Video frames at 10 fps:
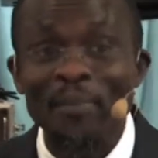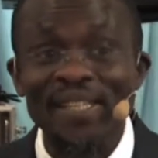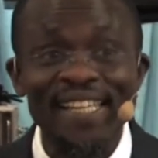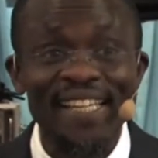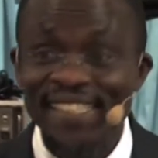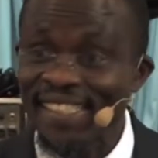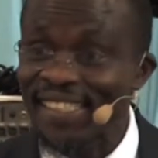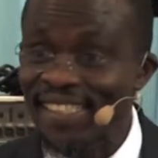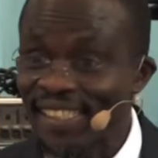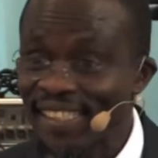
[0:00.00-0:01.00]
mistake, isn't
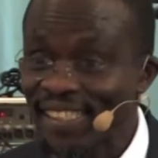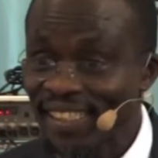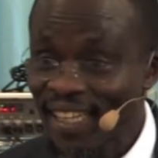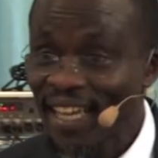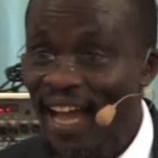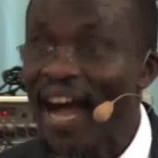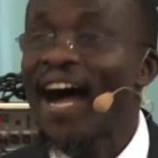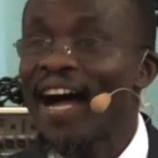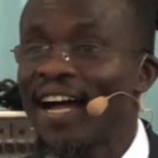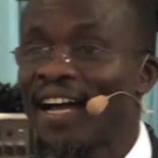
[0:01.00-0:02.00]
it? Uh
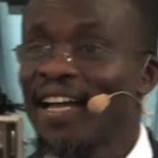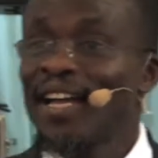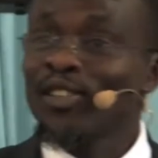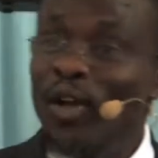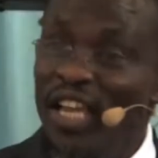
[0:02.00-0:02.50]
huh. So